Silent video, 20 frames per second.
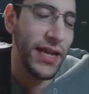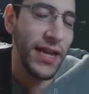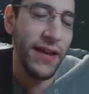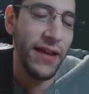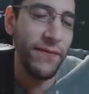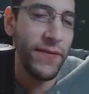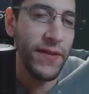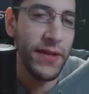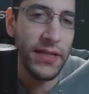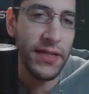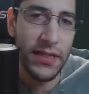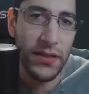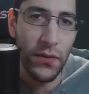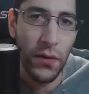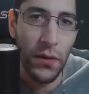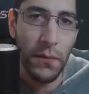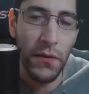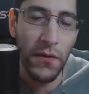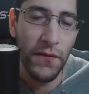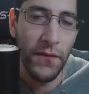If this
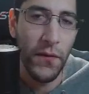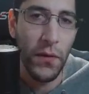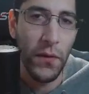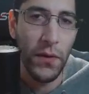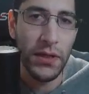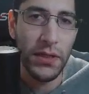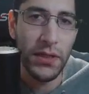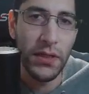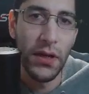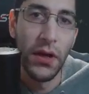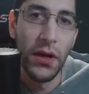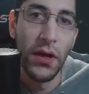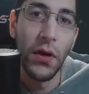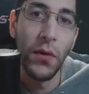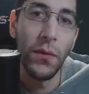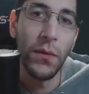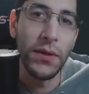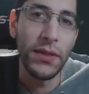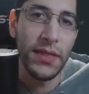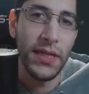normal force
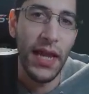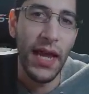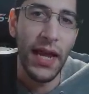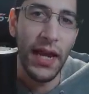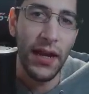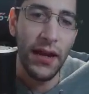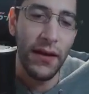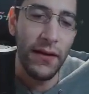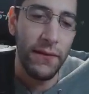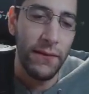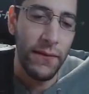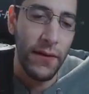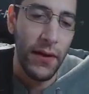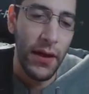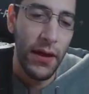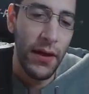was negative,